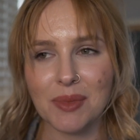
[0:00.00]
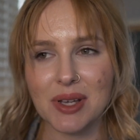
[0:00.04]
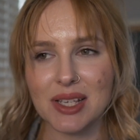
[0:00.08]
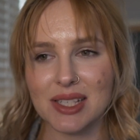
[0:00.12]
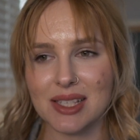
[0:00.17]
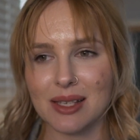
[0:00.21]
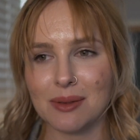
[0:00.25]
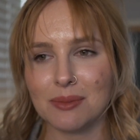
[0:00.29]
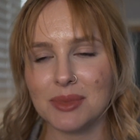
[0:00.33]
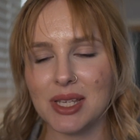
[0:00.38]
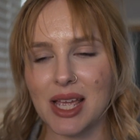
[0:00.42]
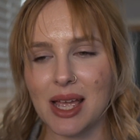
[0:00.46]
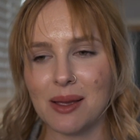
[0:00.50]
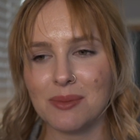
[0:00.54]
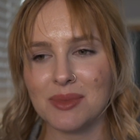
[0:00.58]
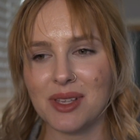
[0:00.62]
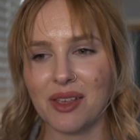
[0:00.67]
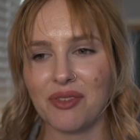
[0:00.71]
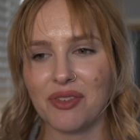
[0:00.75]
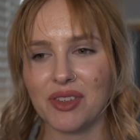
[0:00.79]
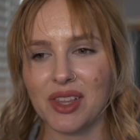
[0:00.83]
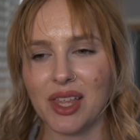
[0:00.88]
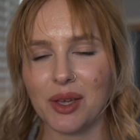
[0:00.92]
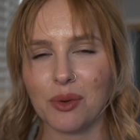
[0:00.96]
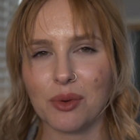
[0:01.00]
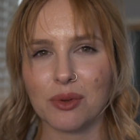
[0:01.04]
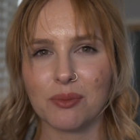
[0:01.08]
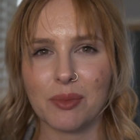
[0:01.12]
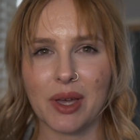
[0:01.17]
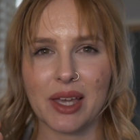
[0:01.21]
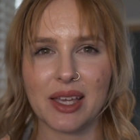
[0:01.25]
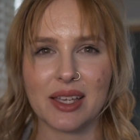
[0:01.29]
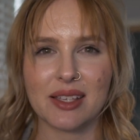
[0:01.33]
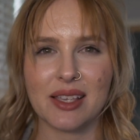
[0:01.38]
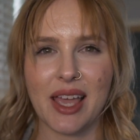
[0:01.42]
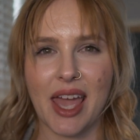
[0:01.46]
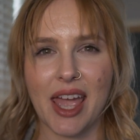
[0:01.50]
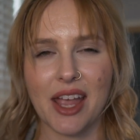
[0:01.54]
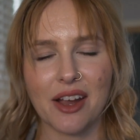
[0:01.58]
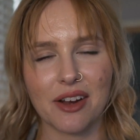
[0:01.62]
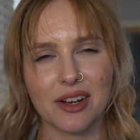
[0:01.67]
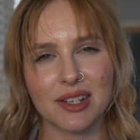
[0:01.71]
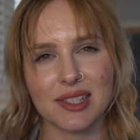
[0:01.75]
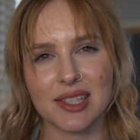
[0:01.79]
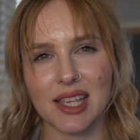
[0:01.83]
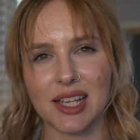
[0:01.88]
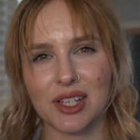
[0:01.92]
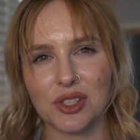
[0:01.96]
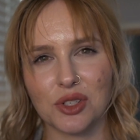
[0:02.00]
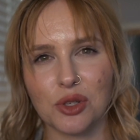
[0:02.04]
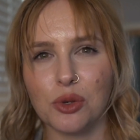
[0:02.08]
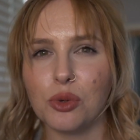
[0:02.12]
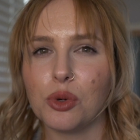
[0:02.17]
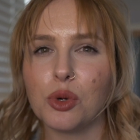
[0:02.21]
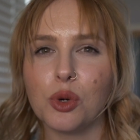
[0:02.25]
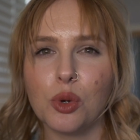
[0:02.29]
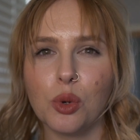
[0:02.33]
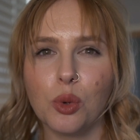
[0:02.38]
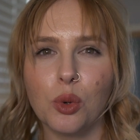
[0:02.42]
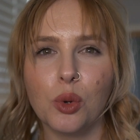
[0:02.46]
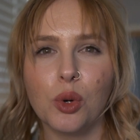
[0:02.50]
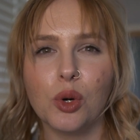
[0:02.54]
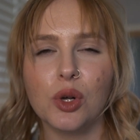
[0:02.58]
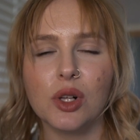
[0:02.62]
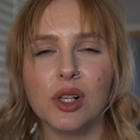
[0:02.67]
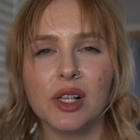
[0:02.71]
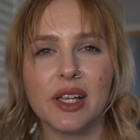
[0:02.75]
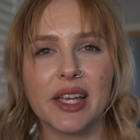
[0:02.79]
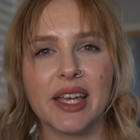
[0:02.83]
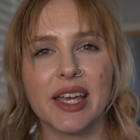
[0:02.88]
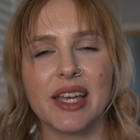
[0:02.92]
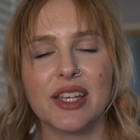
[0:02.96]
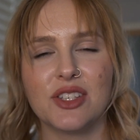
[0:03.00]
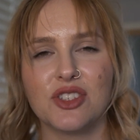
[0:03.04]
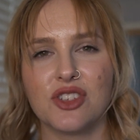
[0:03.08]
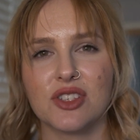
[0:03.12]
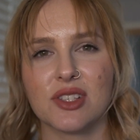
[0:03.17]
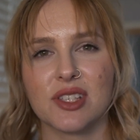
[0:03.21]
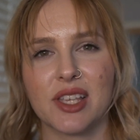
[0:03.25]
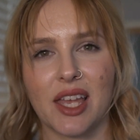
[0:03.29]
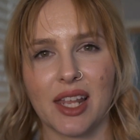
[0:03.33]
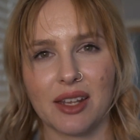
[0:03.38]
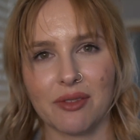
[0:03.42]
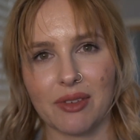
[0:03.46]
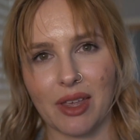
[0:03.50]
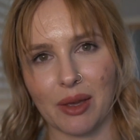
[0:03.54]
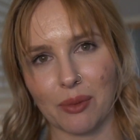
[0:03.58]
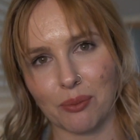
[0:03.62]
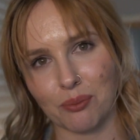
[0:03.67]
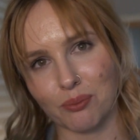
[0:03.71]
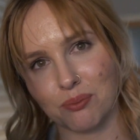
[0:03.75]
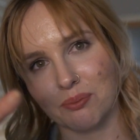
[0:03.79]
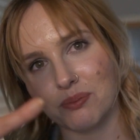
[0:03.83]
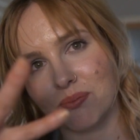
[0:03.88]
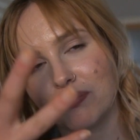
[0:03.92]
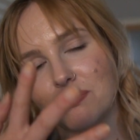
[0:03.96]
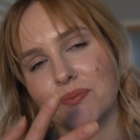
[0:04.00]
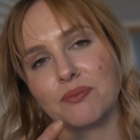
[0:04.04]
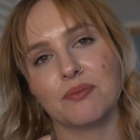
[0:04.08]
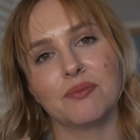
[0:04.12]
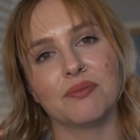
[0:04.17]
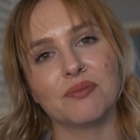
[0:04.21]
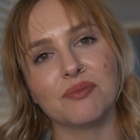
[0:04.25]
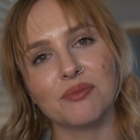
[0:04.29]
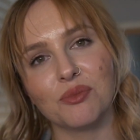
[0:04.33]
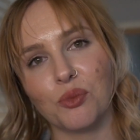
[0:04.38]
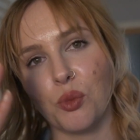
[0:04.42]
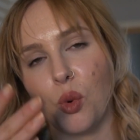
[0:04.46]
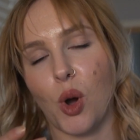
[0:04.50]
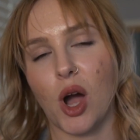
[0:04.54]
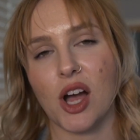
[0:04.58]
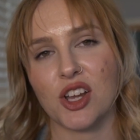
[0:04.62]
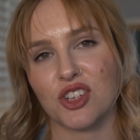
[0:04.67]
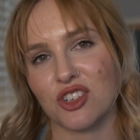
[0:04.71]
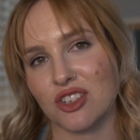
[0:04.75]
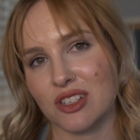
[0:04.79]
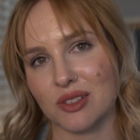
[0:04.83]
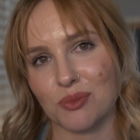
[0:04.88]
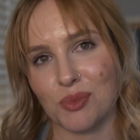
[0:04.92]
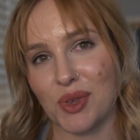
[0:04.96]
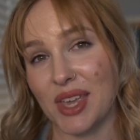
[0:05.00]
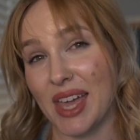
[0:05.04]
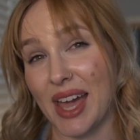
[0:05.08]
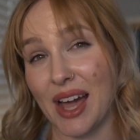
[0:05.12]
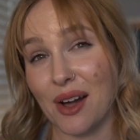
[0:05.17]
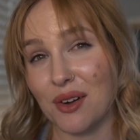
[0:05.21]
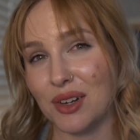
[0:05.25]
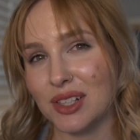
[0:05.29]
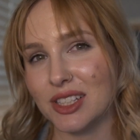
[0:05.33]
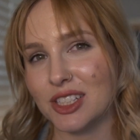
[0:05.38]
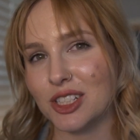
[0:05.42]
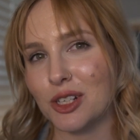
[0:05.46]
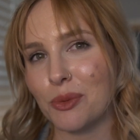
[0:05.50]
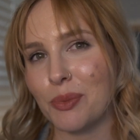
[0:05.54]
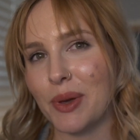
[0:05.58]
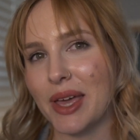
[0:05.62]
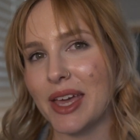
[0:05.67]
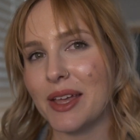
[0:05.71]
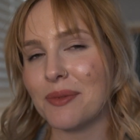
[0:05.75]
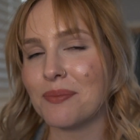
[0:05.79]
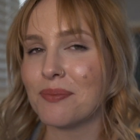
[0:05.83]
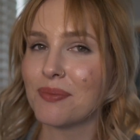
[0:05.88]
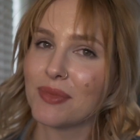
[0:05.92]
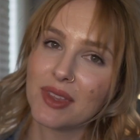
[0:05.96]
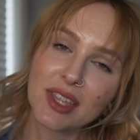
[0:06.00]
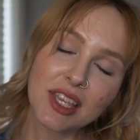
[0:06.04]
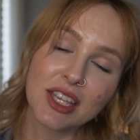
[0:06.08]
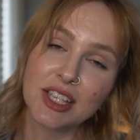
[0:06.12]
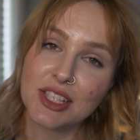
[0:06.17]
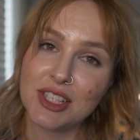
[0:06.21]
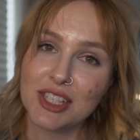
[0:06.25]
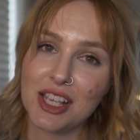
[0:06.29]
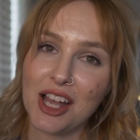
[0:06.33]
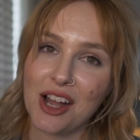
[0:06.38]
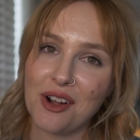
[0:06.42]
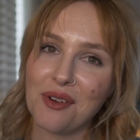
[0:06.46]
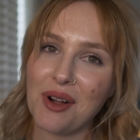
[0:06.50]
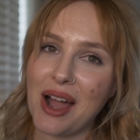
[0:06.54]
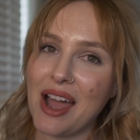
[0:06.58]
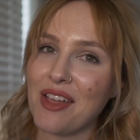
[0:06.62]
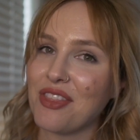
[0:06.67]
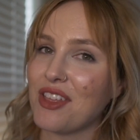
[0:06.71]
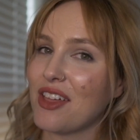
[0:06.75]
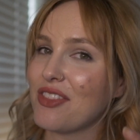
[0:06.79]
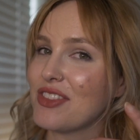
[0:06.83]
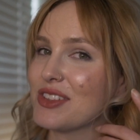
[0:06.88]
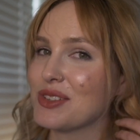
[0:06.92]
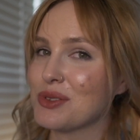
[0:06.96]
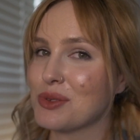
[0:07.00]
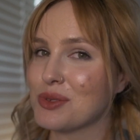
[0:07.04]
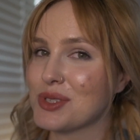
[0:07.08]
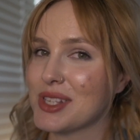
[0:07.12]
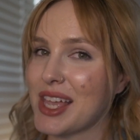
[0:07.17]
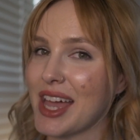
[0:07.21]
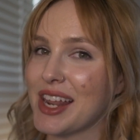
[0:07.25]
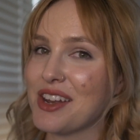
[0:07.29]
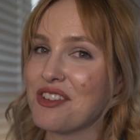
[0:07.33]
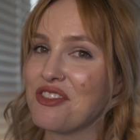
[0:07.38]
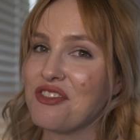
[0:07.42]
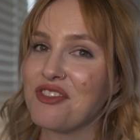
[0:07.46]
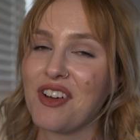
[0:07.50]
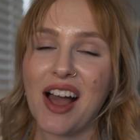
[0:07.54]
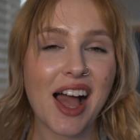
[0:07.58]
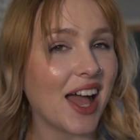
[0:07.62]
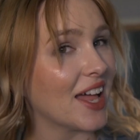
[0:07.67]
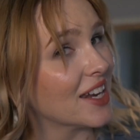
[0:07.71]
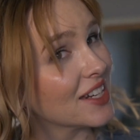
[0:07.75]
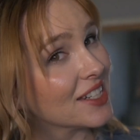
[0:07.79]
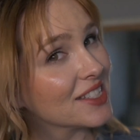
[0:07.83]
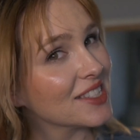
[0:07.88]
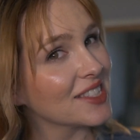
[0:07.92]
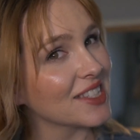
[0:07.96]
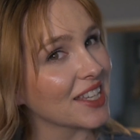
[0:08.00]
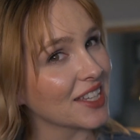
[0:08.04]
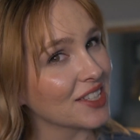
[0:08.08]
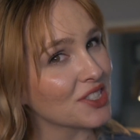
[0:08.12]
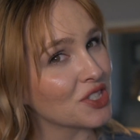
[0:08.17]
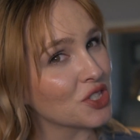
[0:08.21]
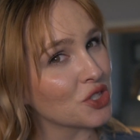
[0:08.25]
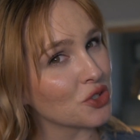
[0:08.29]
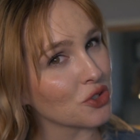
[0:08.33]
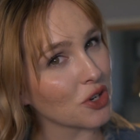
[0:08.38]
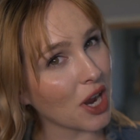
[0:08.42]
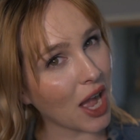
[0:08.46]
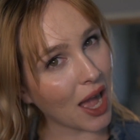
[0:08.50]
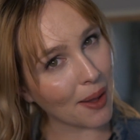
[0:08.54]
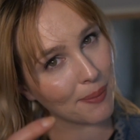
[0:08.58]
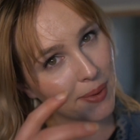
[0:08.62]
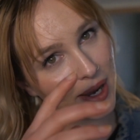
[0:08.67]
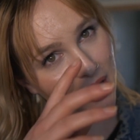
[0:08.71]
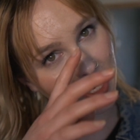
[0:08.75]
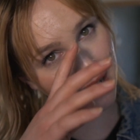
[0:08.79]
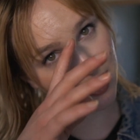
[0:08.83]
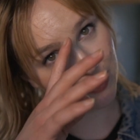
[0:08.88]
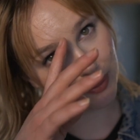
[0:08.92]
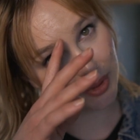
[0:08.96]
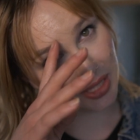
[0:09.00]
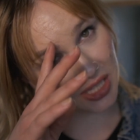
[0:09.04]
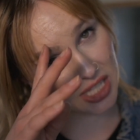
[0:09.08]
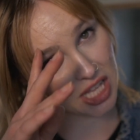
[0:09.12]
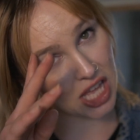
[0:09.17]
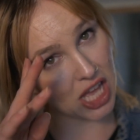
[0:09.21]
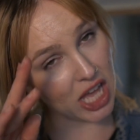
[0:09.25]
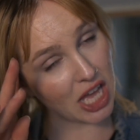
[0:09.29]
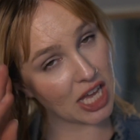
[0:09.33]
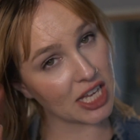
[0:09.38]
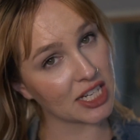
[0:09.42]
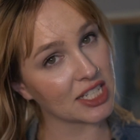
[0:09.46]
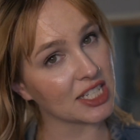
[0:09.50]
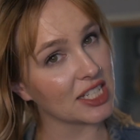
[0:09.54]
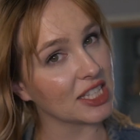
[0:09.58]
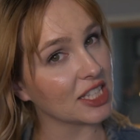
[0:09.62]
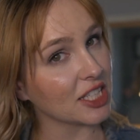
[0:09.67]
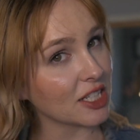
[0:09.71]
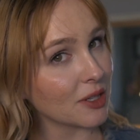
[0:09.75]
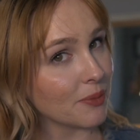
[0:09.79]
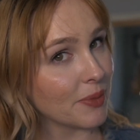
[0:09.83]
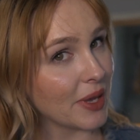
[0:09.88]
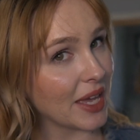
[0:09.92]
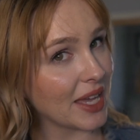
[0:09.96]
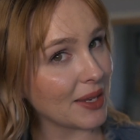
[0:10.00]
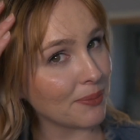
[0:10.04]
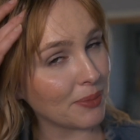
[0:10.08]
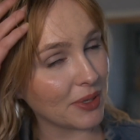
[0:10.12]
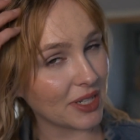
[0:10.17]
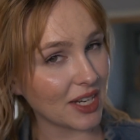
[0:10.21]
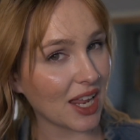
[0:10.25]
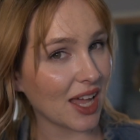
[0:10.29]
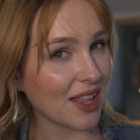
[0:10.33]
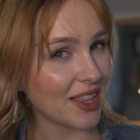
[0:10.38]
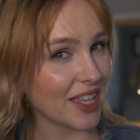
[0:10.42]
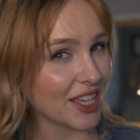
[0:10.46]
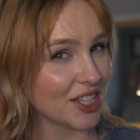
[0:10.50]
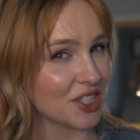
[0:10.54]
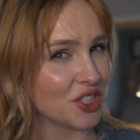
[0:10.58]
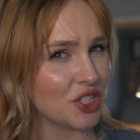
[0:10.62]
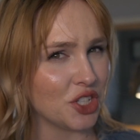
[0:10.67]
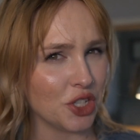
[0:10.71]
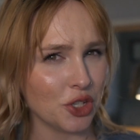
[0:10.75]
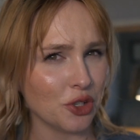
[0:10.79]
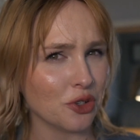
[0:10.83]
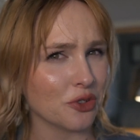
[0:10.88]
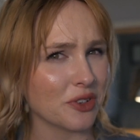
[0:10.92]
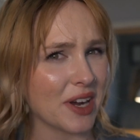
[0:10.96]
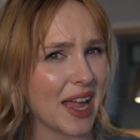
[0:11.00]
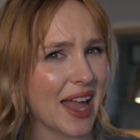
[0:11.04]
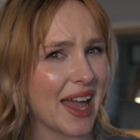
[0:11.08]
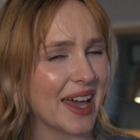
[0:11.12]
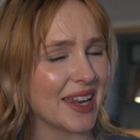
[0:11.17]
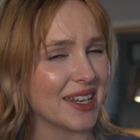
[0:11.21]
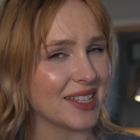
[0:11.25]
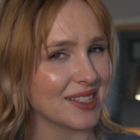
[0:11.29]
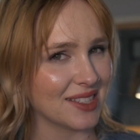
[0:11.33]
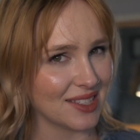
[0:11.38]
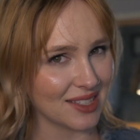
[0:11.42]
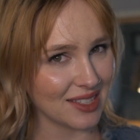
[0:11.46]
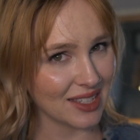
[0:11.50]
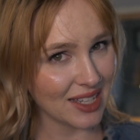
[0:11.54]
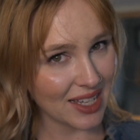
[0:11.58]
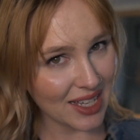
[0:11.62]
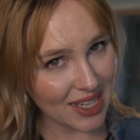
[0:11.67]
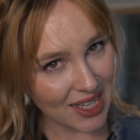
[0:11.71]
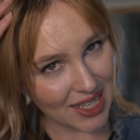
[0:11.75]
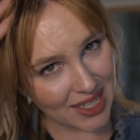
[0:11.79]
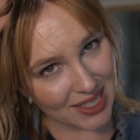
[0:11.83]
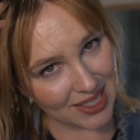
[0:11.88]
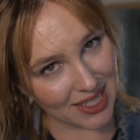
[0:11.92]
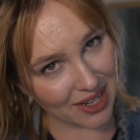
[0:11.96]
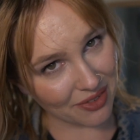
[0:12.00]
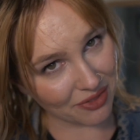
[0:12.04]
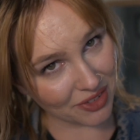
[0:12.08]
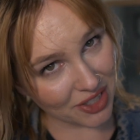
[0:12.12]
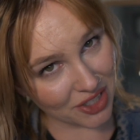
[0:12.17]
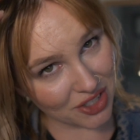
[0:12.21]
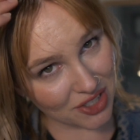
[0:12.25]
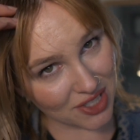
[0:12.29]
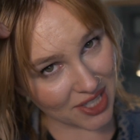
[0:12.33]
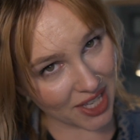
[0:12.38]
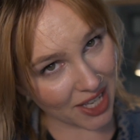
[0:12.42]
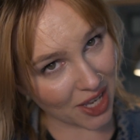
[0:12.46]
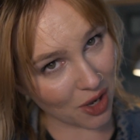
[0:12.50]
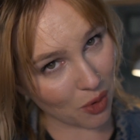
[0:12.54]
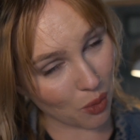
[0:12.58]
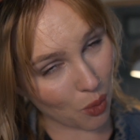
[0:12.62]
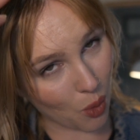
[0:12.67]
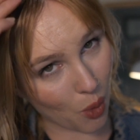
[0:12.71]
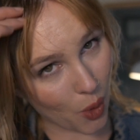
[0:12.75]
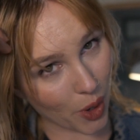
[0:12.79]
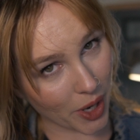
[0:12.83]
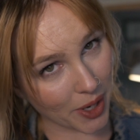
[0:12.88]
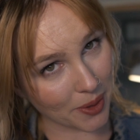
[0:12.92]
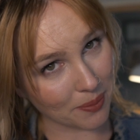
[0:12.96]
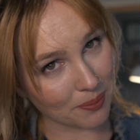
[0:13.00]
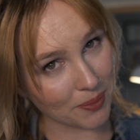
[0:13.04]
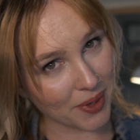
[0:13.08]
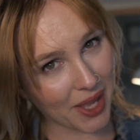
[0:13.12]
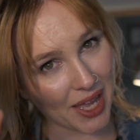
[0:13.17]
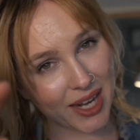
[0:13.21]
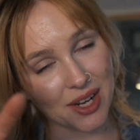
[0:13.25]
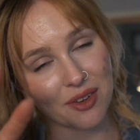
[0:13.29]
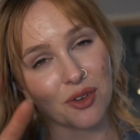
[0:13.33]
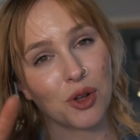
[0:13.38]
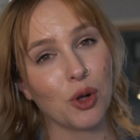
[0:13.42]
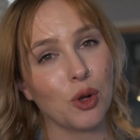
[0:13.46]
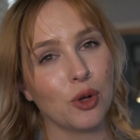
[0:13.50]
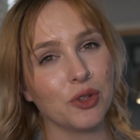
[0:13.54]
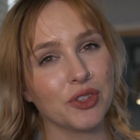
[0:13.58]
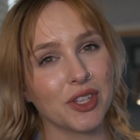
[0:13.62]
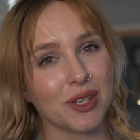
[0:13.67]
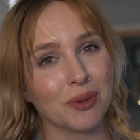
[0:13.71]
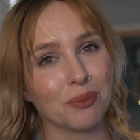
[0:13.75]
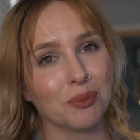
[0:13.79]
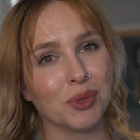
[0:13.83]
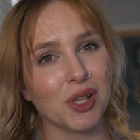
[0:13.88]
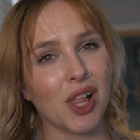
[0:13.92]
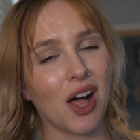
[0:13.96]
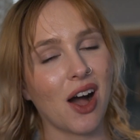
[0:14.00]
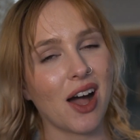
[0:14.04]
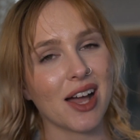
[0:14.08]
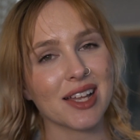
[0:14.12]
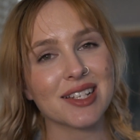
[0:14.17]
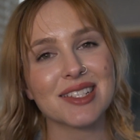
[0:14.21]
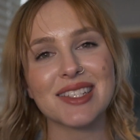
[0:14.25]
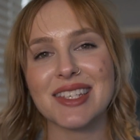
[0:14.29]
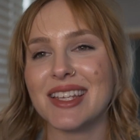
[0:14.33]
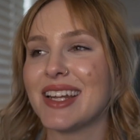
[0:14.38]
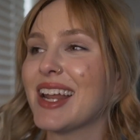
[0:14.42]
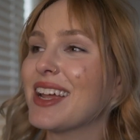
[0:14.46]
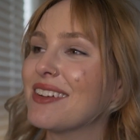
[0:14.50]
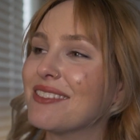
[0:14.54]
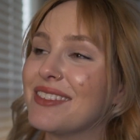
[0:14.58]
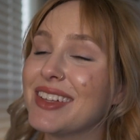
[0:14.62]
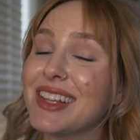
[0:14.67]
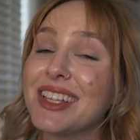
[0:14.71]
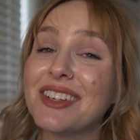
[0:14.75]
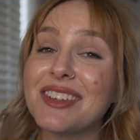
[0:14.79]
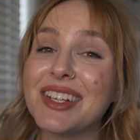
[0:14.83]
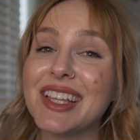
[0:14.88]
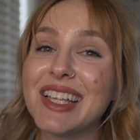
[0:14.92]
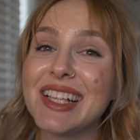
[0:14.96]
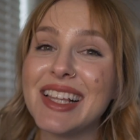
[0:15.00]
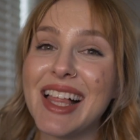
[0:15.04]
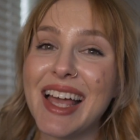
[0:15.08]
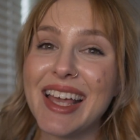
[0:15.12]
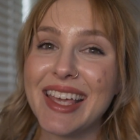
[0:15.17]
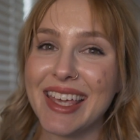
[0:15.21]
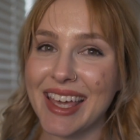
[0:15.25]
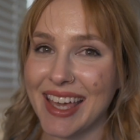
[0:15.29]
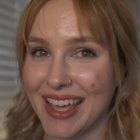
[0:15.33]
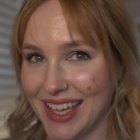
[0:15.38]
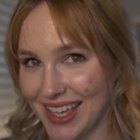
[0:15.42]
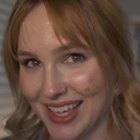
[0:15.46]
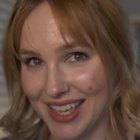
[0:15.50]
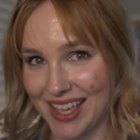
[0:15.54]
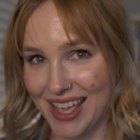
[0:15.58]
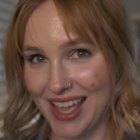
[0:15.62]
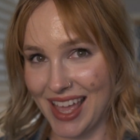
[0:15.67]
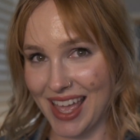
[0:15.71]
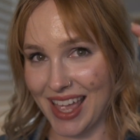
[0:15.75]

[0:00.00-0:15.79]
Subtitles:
Sometimes I feel like when my hair is like too cool, it just kind of like washes me out a little bit. So I thought this was kind of fun. It's like strawberry blonde a little bit, but not like too red. It's definitely just like a warm kind of golden blonde, and I really like it.